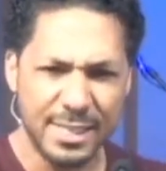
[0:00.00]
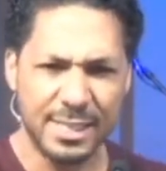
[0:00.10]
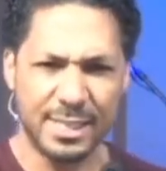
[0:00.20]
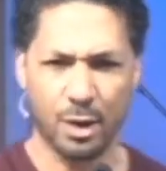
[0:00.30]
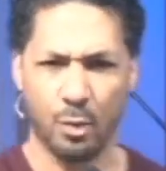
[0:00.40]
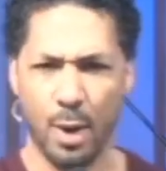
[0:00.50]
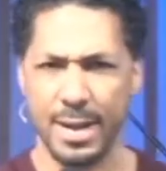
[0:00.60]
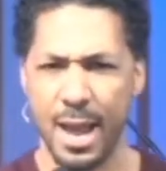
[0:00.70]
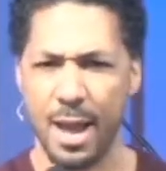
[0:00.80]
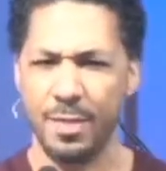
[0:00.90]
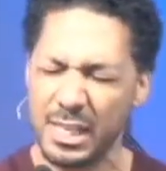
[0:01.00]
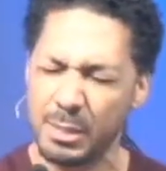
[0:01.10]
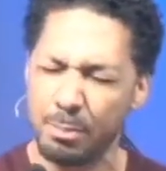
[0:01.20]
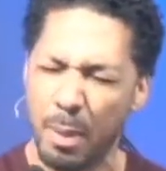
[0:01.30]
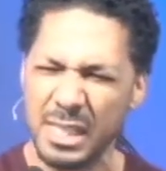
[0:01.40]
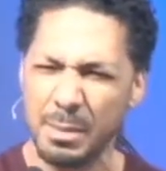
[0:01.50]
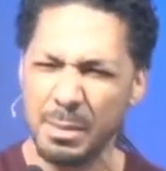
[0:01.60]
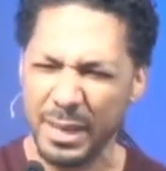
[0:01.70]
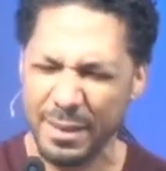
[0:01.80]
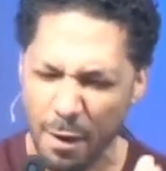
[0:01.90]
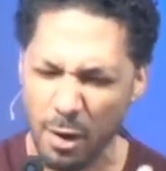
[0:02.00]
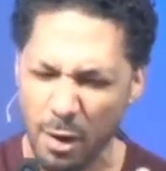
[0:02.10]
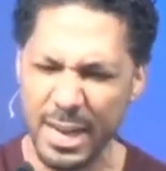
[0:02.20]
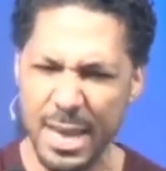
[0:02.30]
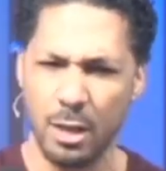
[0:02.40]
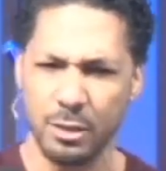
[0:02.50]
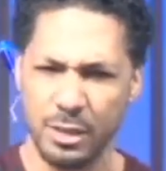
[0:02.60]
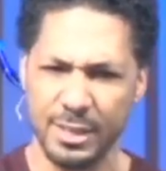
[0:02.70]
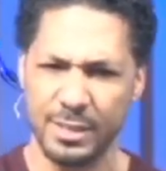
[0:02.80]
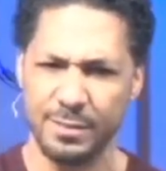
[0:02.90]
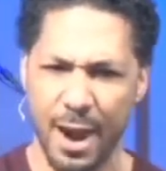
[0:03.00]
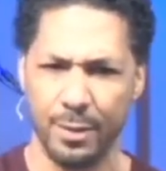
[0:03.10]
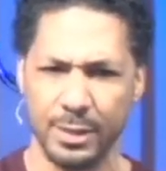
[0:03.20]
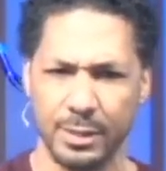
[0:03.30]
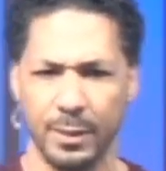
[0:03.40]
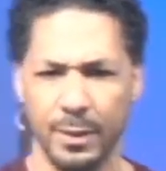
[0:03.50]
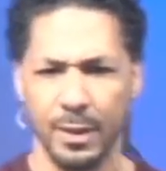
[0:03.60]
sick right now that has possibly fallen ill to this virus.